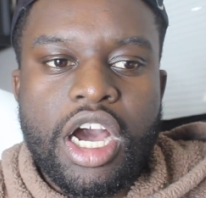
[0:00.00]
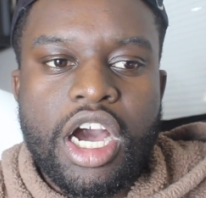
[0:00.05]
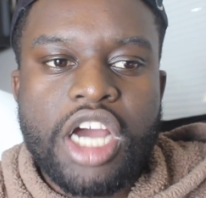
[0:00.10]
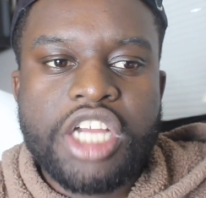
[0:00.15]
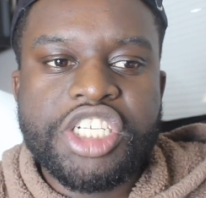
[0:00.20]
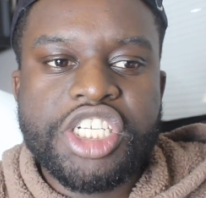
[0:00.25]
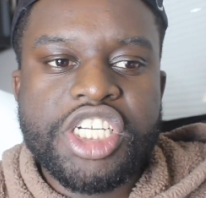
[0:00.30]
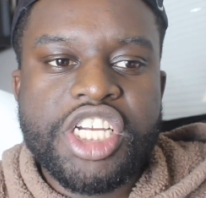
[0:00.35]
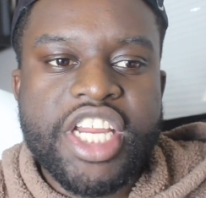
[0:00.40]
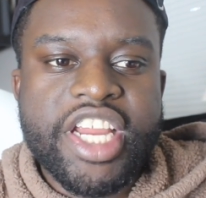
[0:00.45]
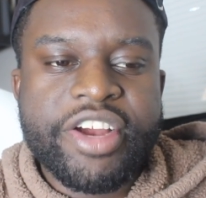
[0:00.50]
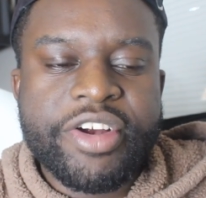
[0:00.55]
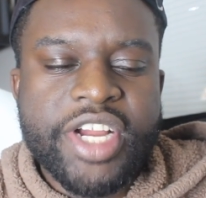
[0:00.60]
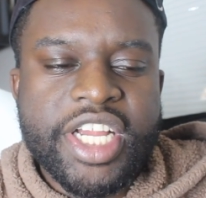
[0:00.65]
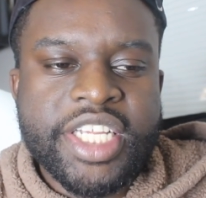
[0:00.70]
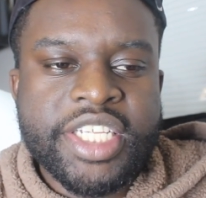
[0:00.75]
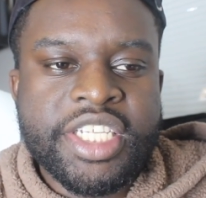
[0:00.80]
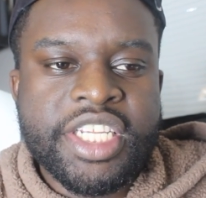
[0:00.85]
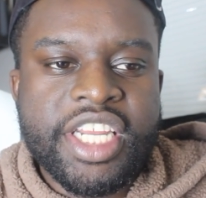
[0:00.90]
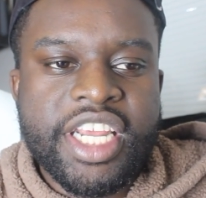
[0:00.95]
a
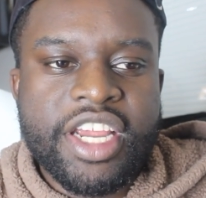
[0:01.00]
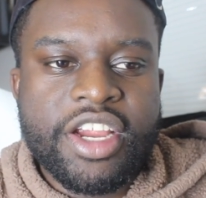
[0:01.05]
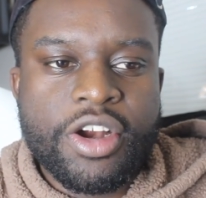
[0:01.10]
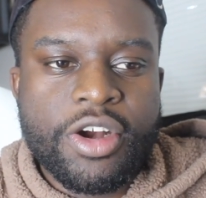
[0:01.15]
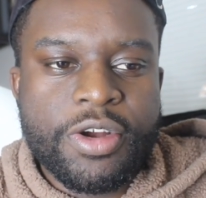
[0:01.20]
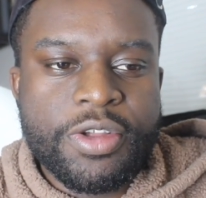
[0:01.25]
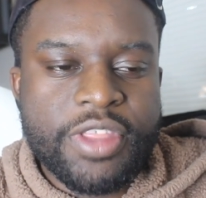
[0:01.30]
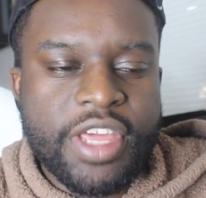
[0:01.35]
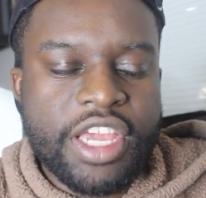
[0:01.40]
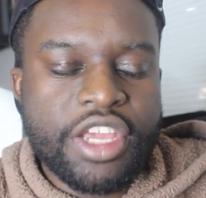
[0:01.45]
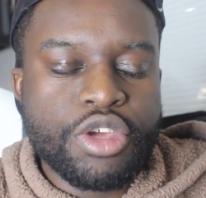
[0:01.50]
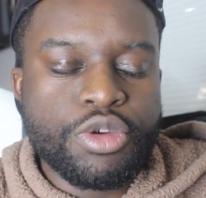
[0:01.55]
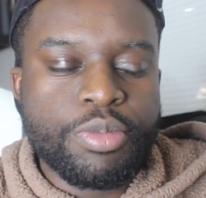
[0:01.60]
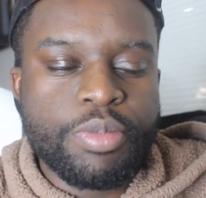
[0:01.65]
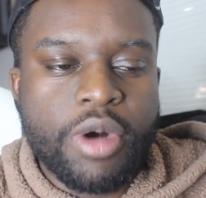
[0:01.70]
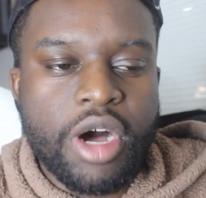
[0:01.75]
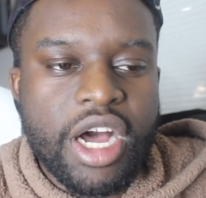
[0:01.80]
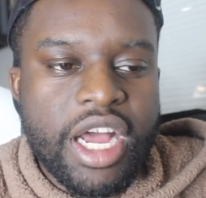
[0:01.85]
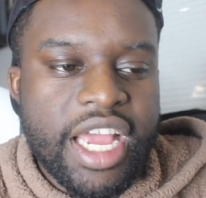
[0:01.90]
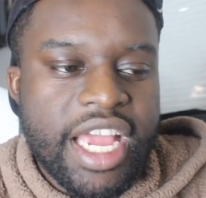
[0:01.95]
generic sneaker that you
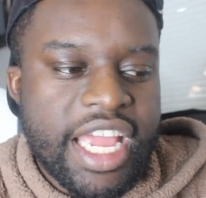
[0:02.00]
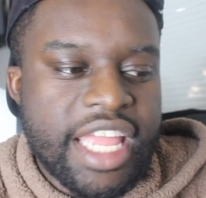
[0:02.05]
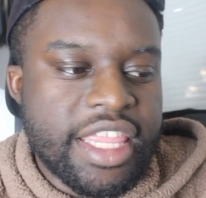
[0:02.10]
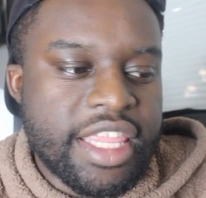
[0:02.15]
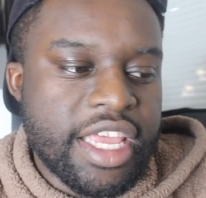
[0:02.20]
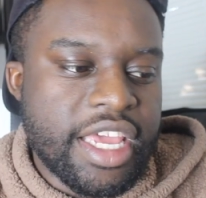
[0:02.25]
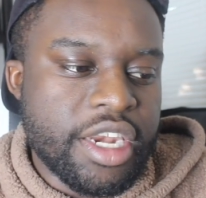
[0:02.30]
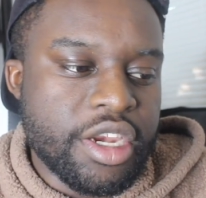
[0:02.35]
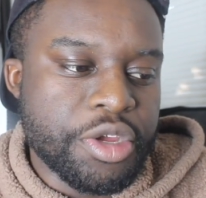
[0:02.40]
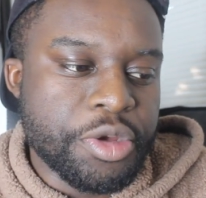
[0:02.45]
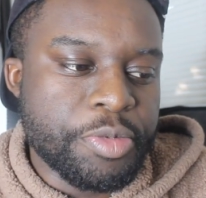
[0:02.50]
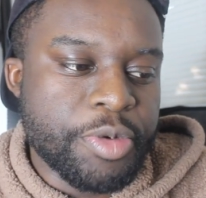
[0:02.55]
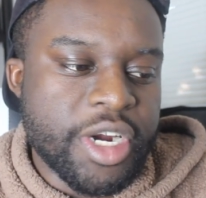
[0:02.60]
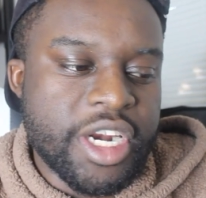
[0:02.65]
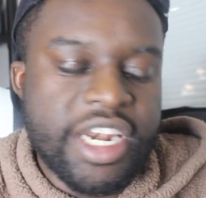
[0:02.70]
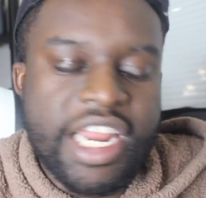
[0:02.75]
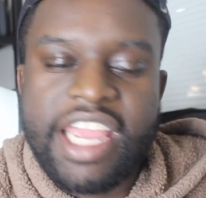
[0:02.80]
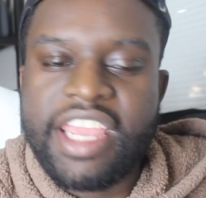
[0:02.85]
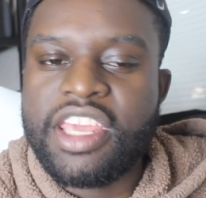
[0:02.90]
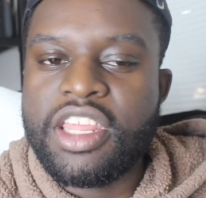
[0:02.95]
bought and then you put
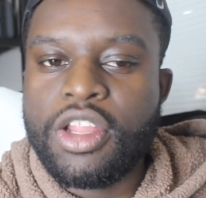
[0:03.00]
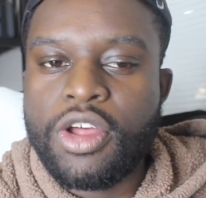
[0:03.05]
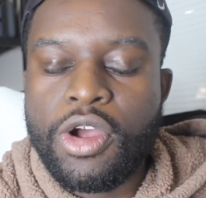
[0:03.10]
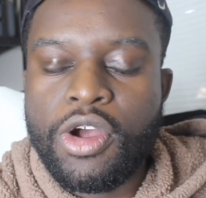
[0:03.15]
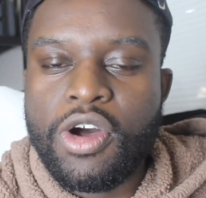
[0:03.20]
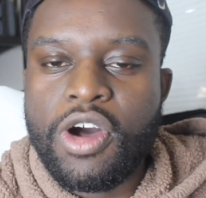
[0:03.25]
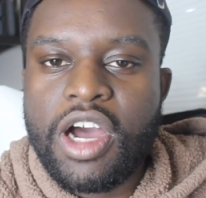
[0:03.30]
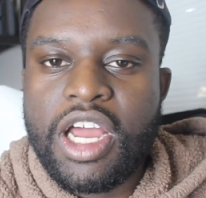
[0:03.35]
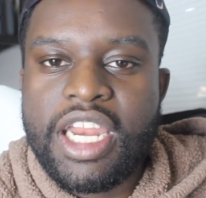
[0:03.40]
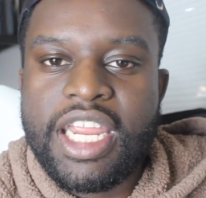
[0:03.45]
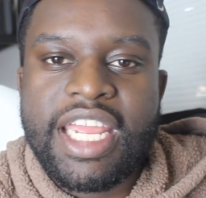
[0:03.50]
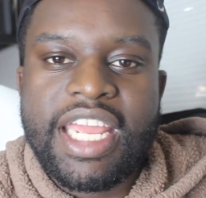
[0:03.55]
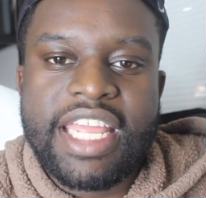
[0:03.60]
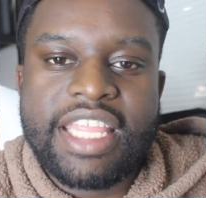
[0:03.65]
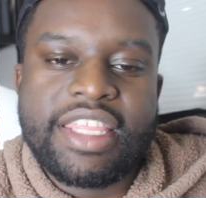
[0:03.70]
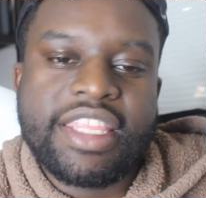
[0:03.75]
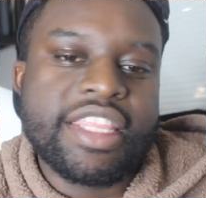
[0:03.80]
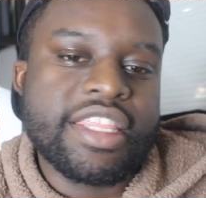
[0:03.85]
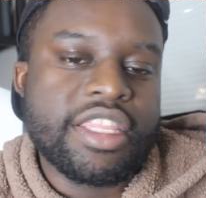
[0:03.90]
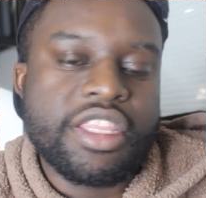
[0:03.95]
a Nike logo on it
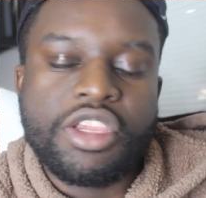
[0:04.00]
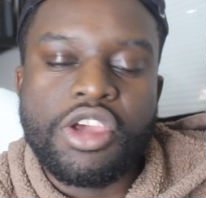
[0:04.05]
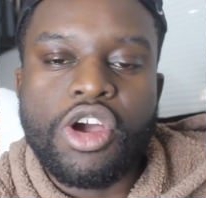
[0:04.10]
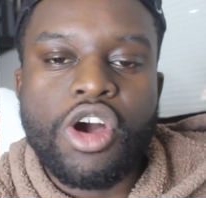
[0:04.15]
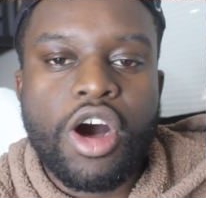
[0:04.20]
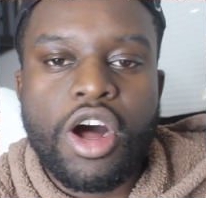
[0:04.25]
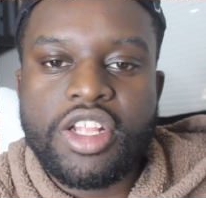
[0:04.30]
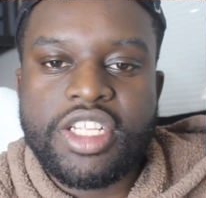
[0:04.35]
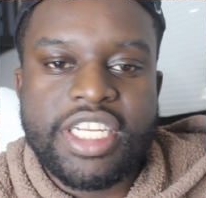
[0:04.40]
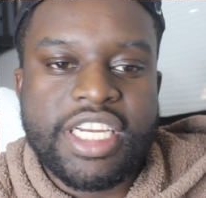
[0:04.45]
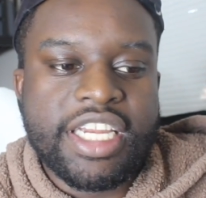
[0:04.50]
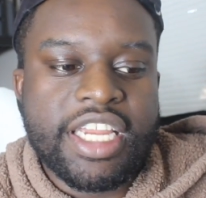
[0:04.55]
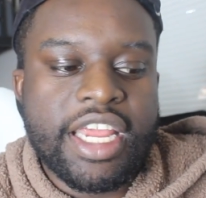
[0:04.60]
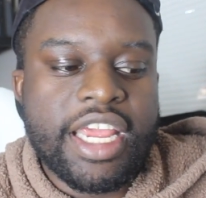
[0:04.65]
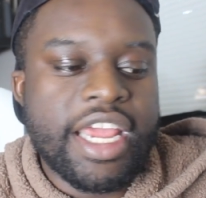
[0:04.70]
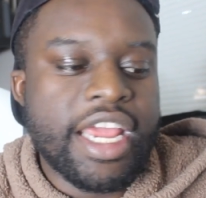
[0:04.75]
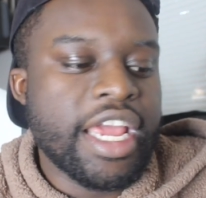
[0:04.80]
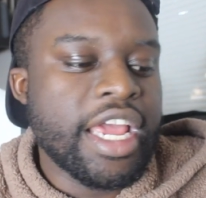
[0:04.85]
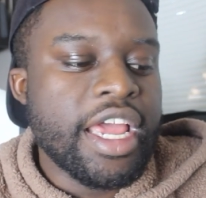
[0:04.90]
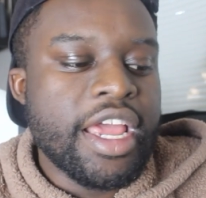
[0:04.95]
and you called it a
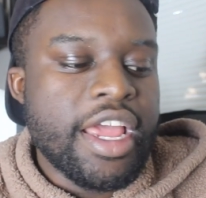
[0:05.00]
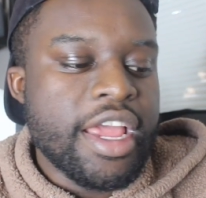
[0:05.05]
day.